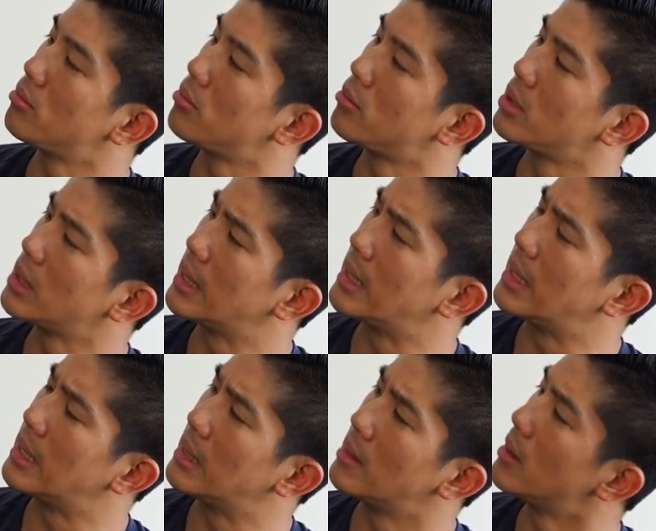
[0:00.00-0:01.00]

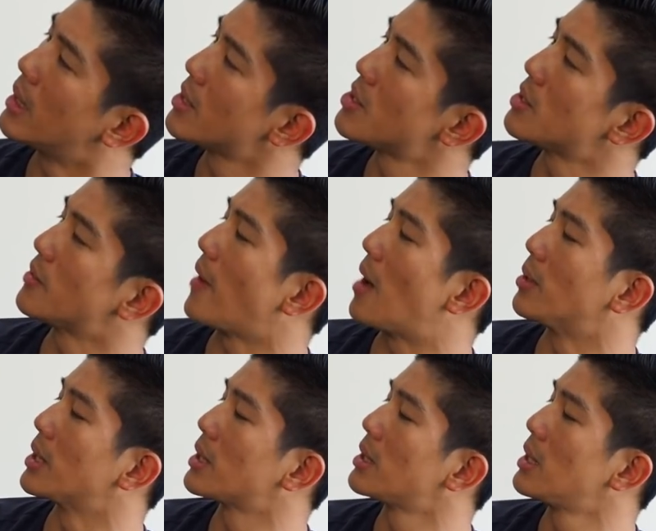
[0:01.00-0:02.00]
really, I guess, is a
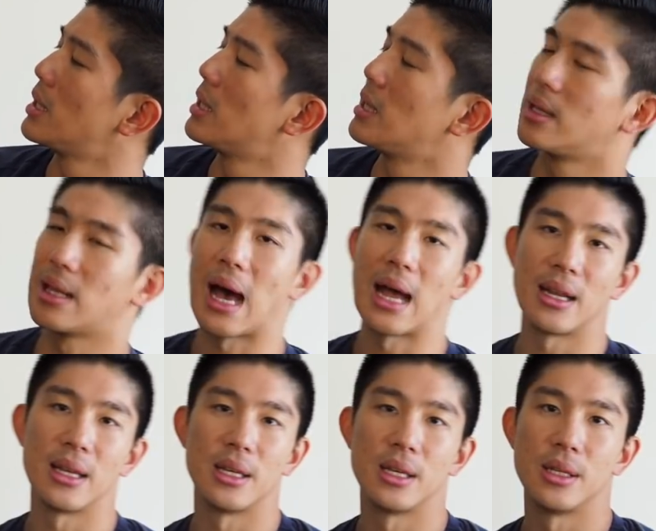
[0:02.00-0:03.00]
fabric that
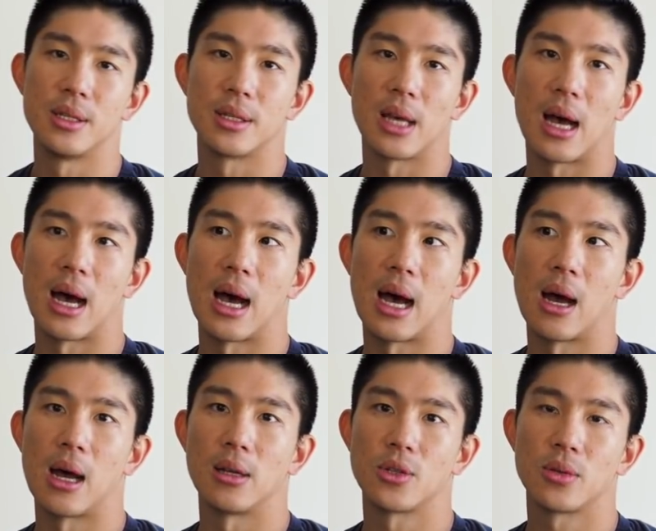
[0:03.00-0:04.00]
is
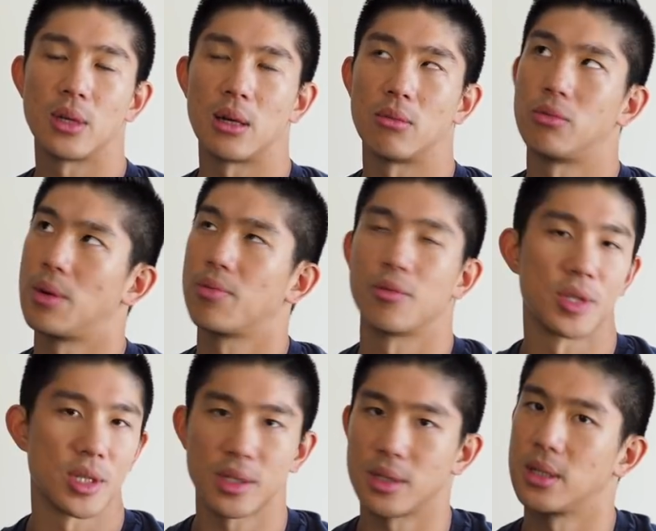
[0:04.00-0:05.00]
rip
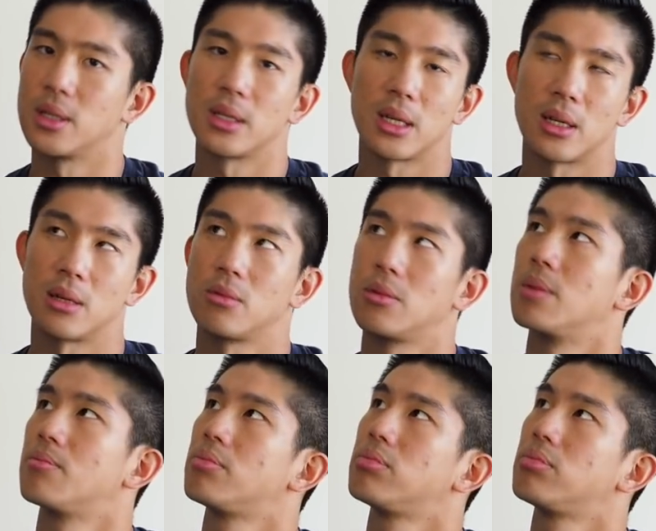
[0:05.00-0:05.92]
resistant, rip